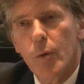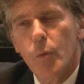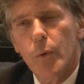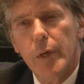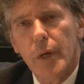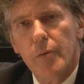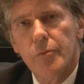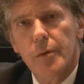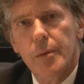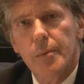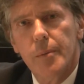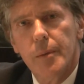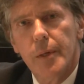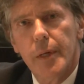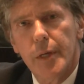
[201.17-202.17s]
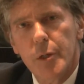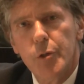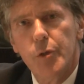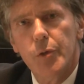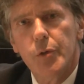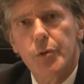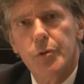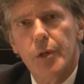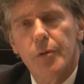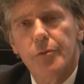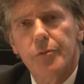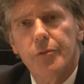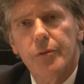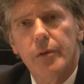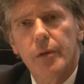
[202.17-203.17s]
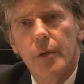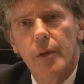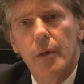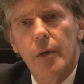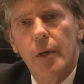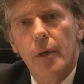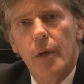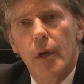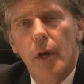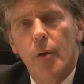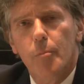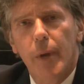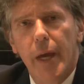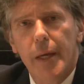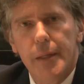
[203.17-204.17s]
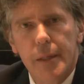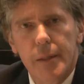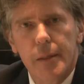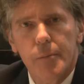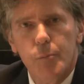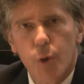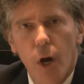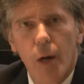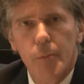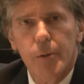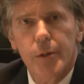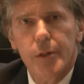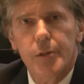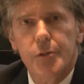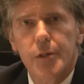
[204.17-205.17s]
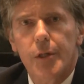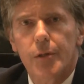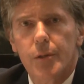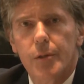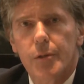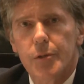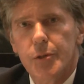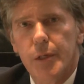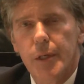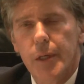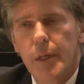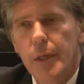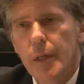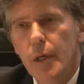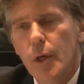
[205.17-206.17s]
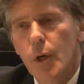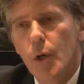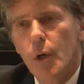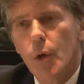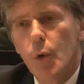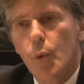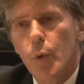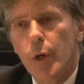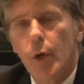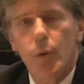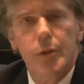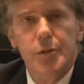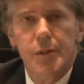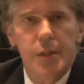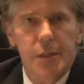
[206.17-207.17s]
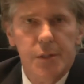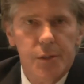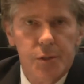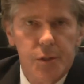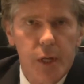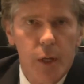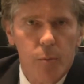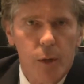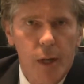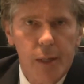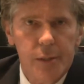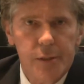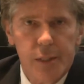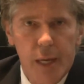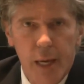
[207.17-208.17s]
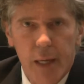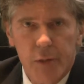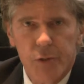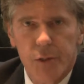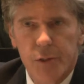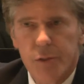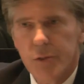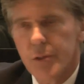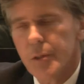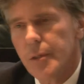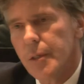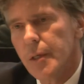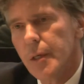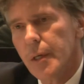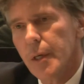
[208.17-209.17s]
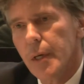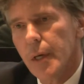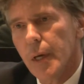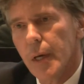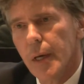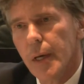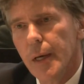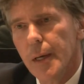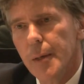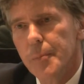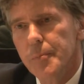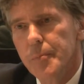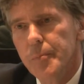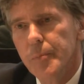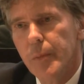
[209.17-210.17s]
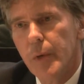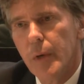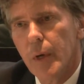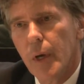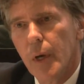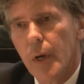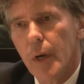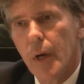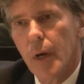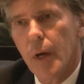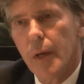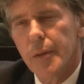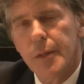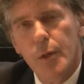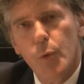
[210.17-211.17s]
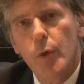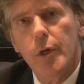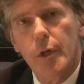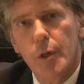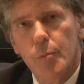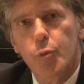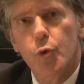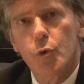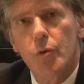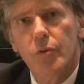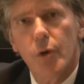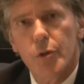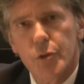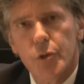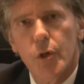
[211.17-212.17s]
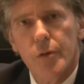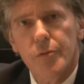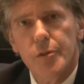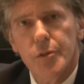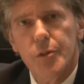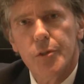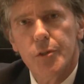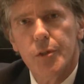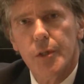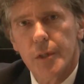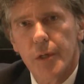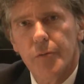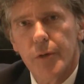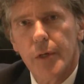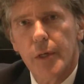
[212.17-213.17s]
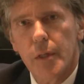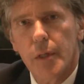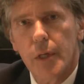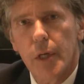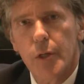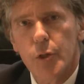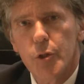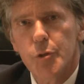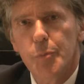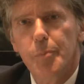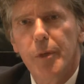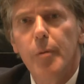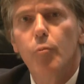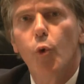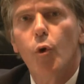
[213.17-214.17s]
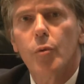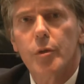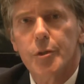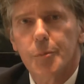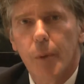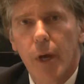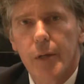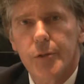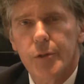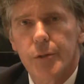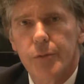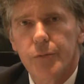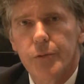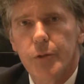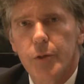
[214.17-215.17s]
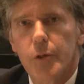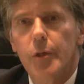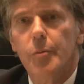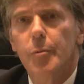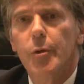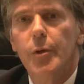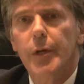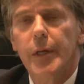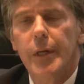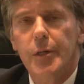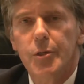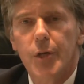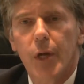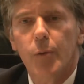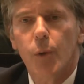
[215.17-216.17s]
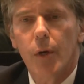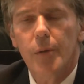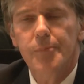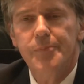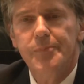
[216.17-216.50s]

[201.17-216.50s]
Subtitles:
We have issues of abandoned properties here in the city. We always need to stabilize taxes. I think we can improve our services significantly and just be more responsive to the community in general.